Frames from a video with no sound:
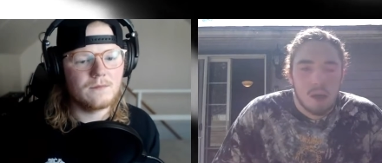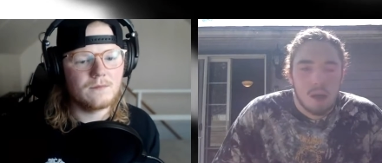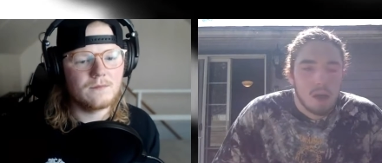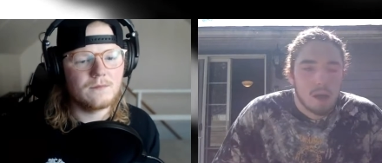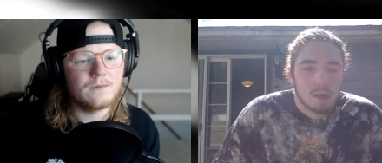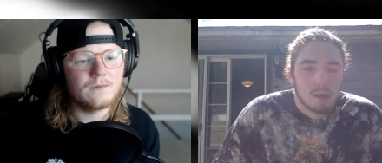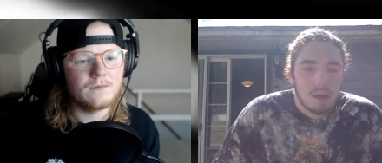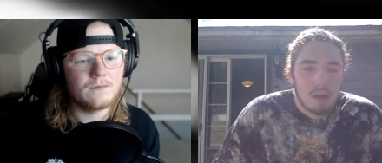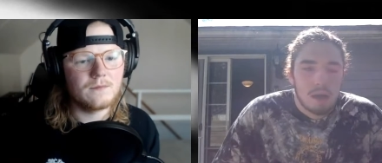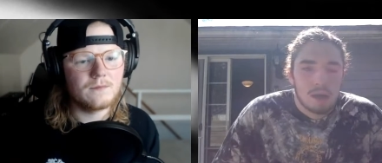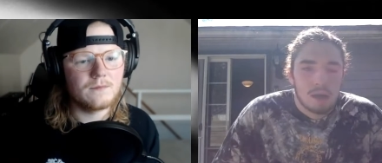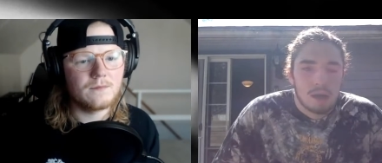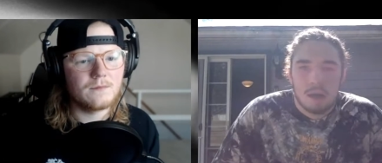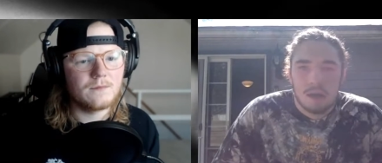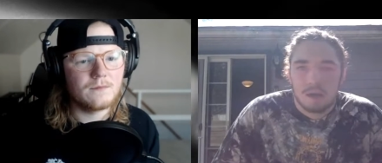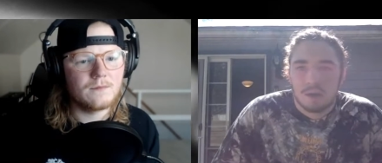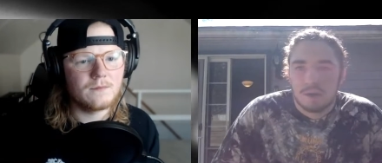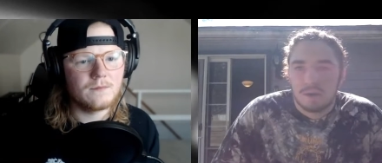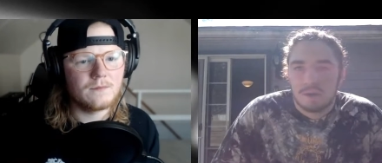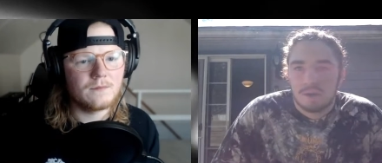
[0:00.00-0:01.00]
Speaker 1: I, I got
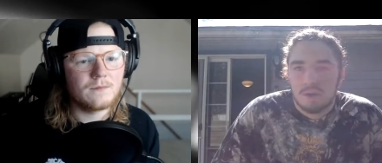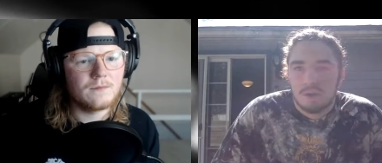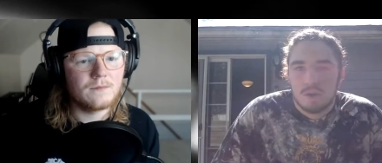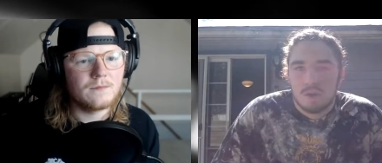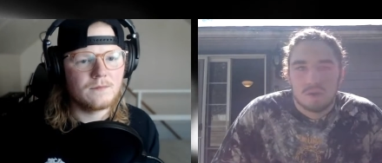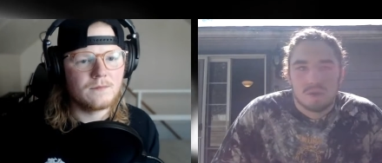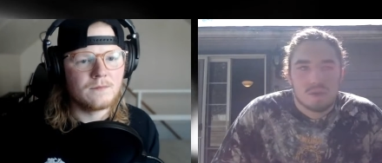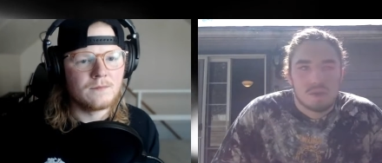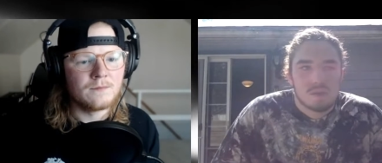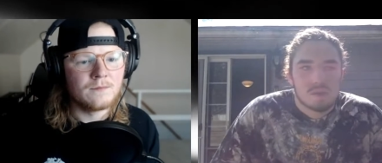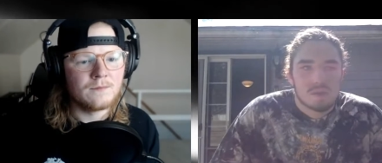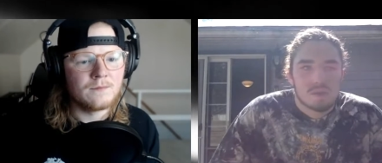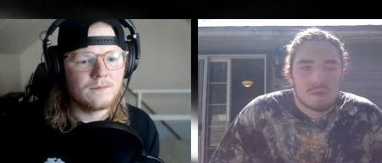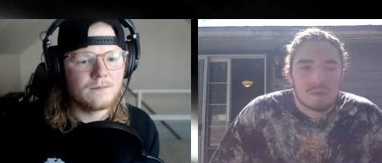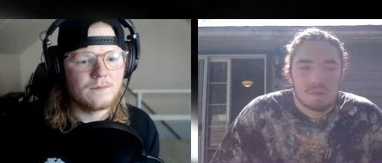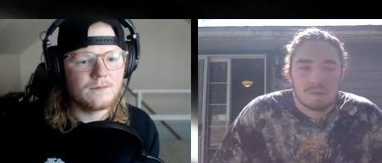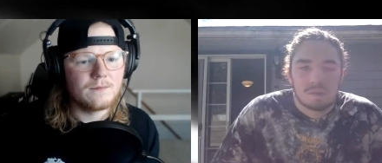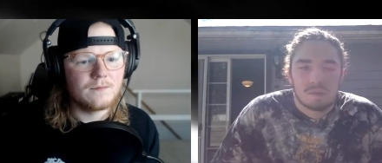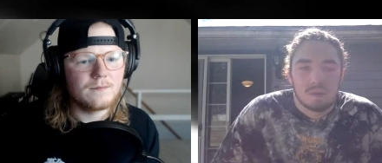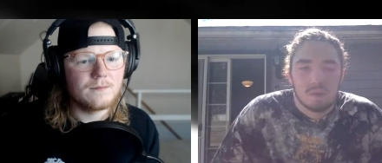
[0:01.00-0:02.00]
a lot of good
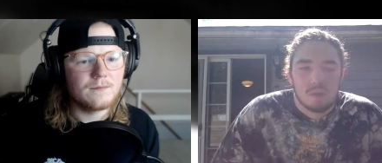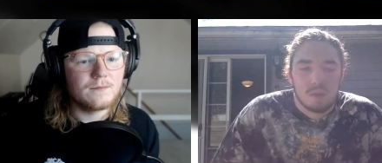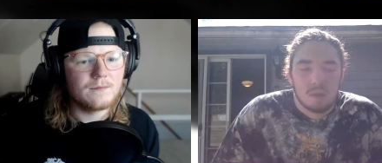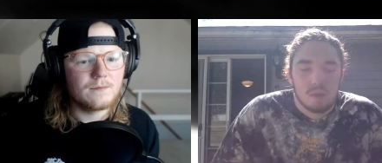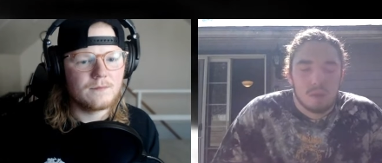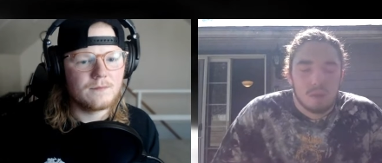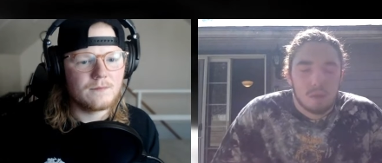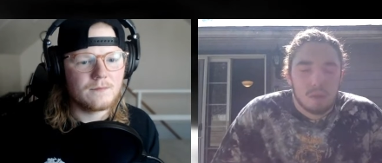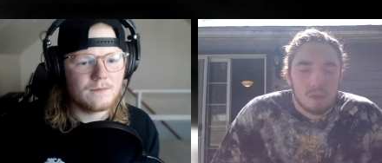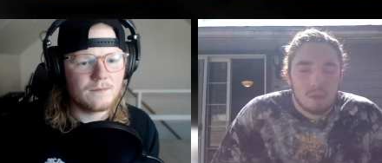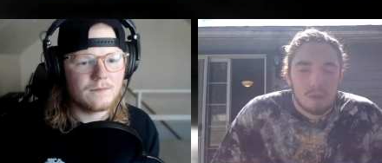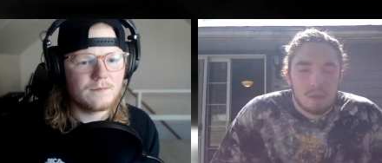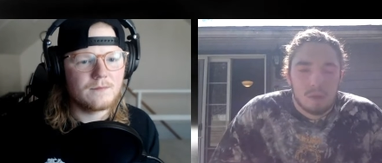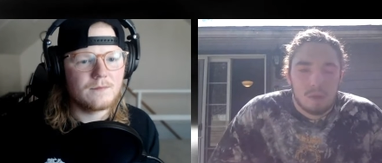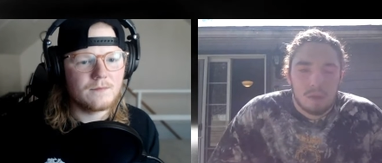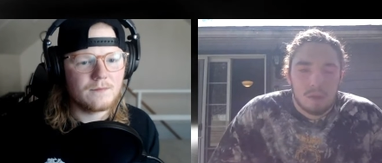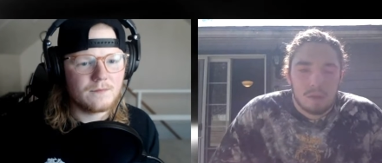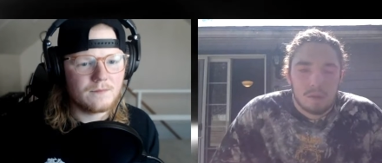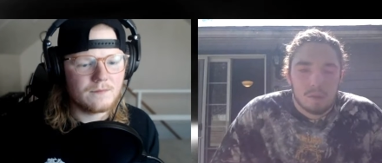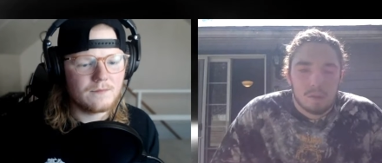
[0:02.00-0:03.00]
coaches, and
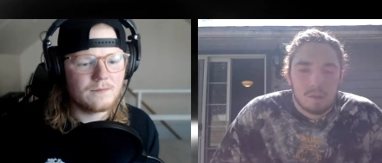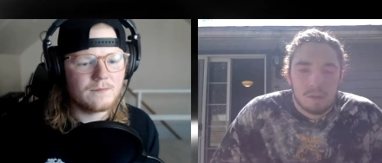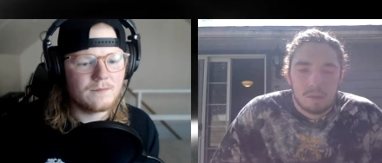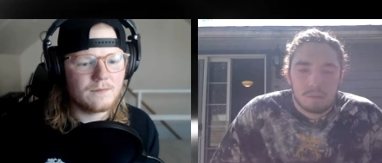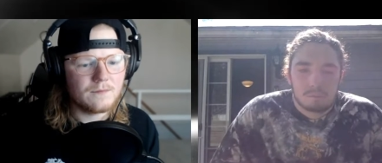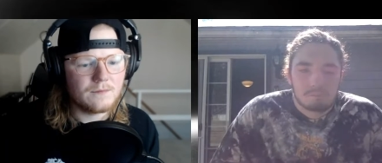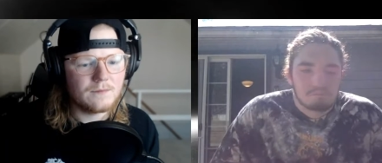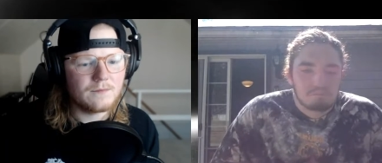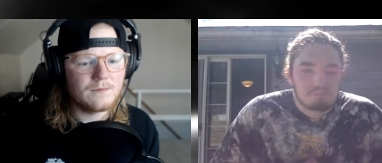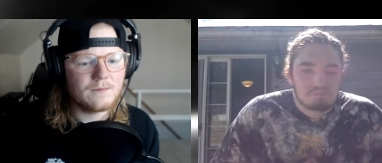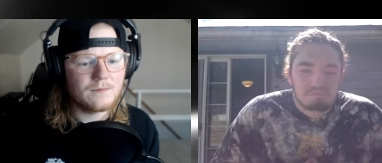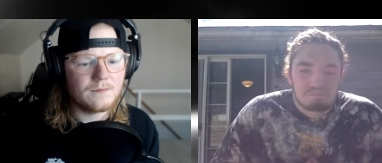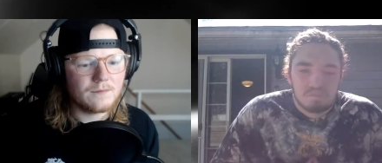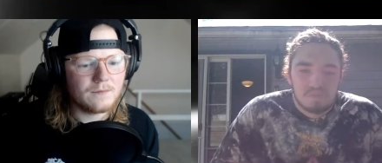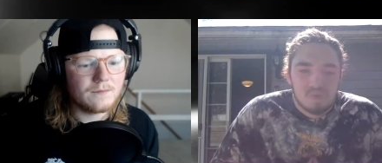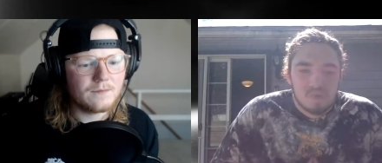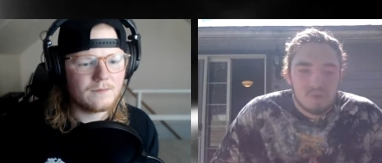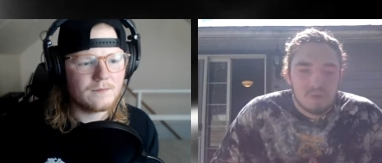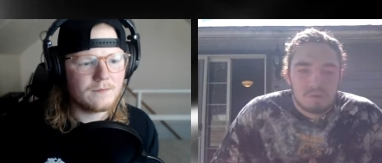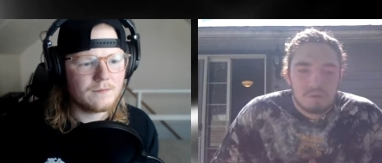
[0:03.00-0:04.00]
and
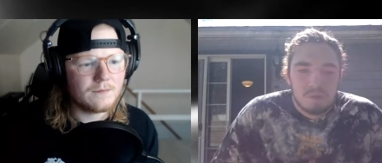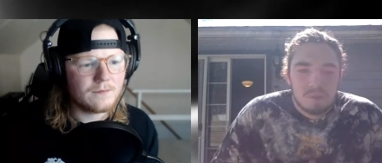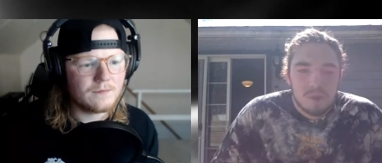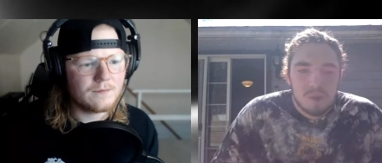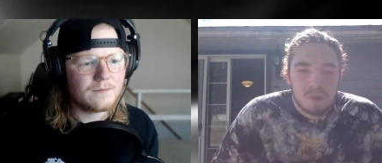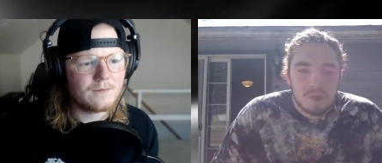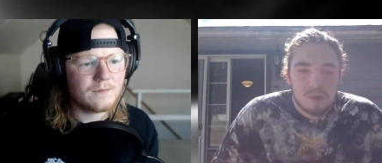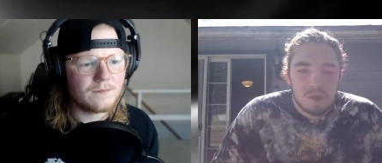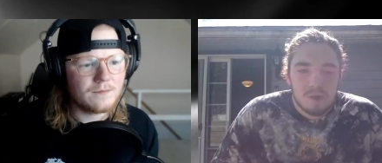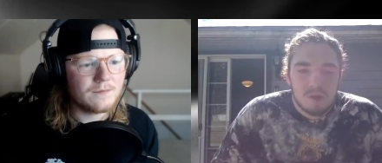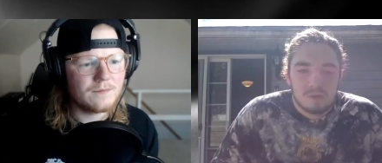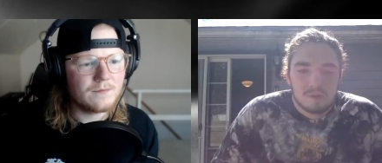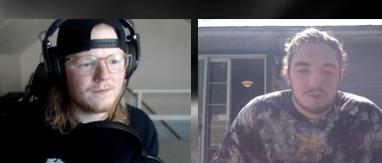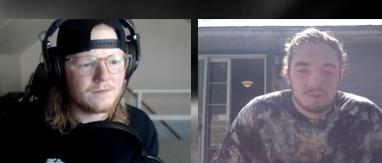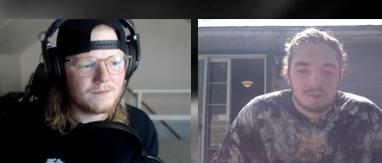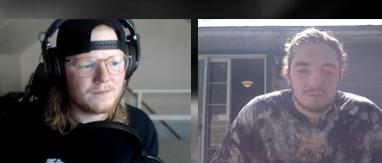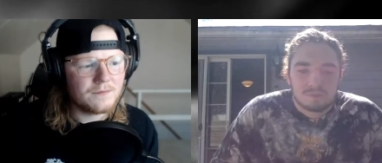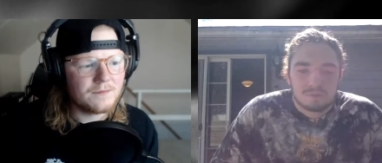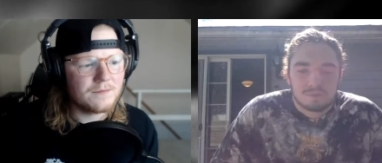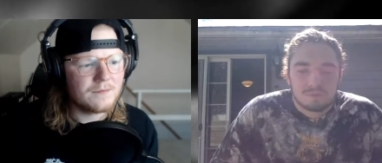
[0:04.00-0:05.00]
couldn't be better
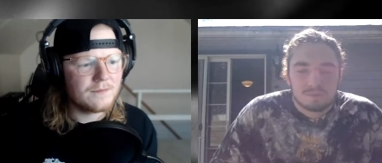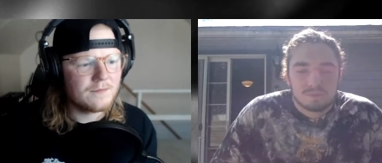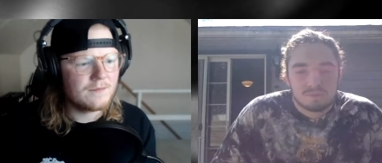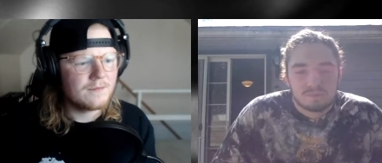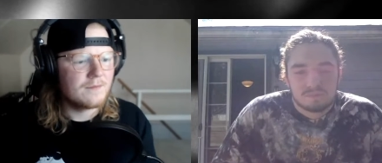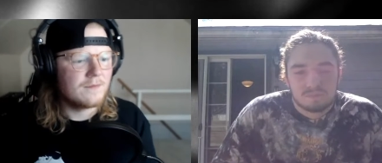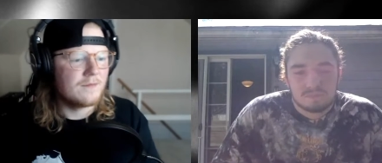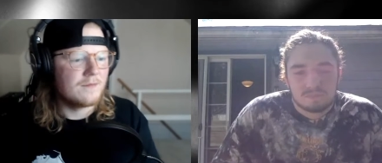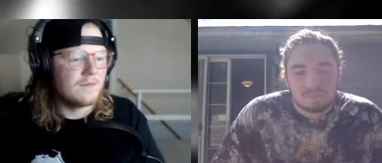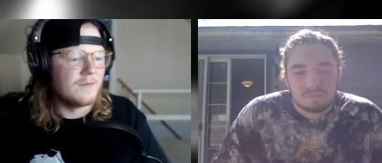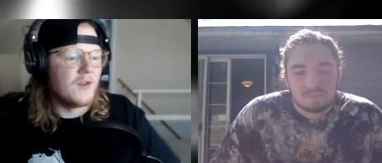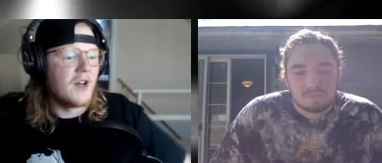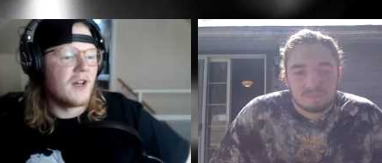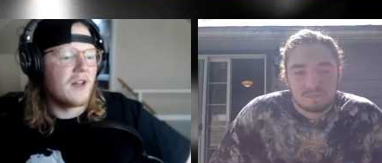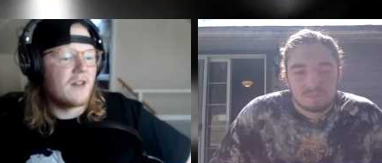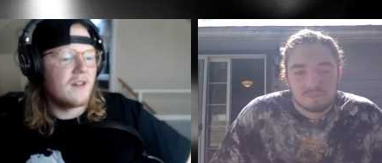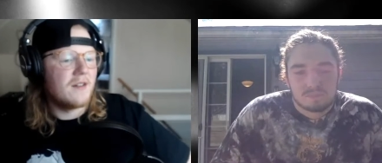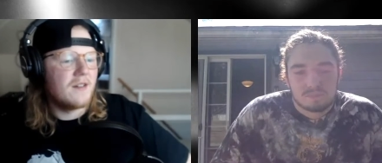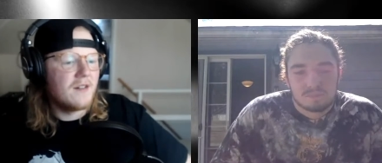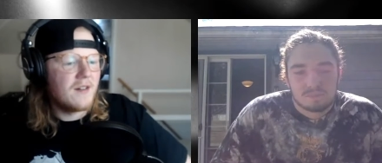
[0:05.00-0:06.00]
off.
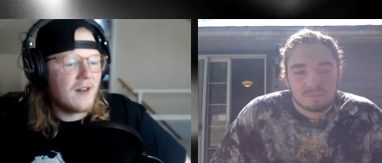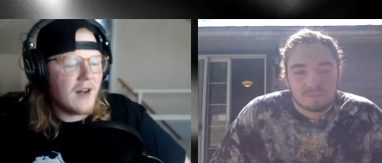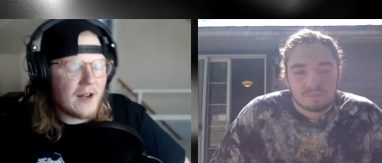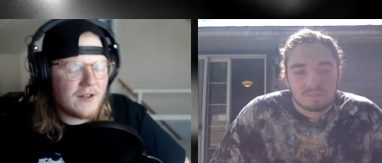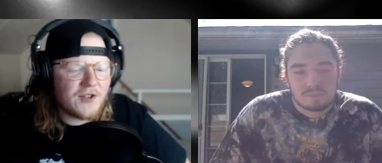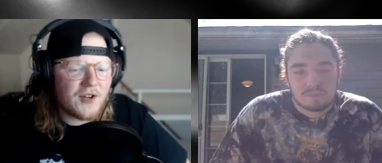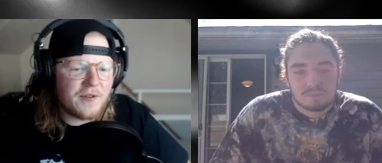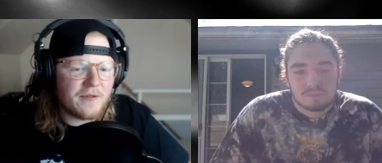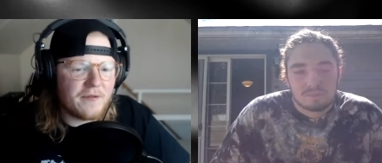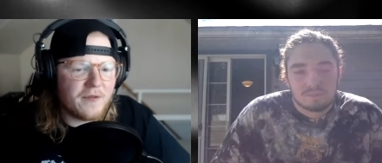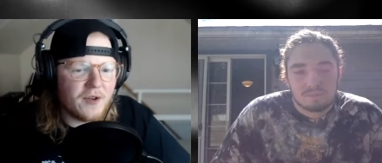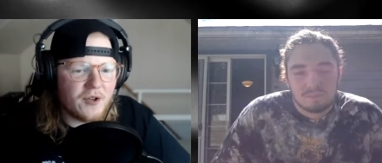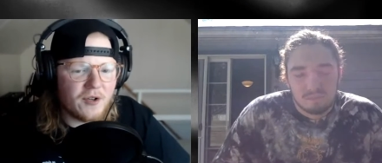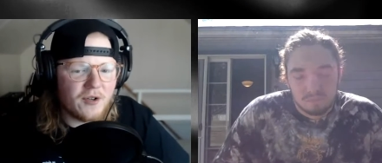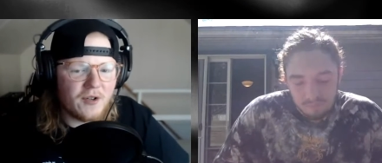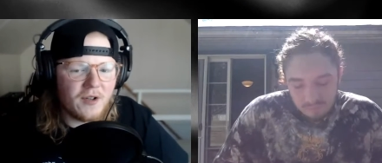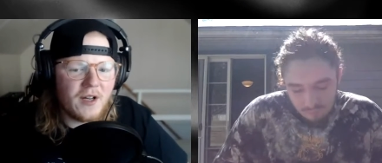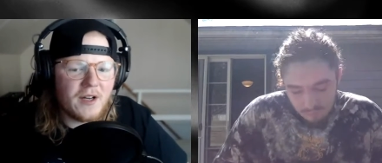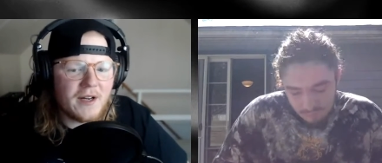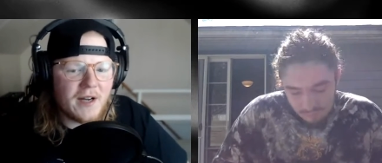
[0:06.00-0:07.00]
Speaker 2: Yeah, how's it
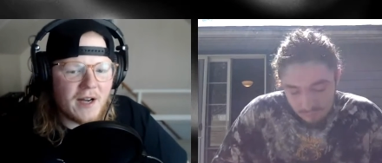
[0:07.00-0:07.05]
feel?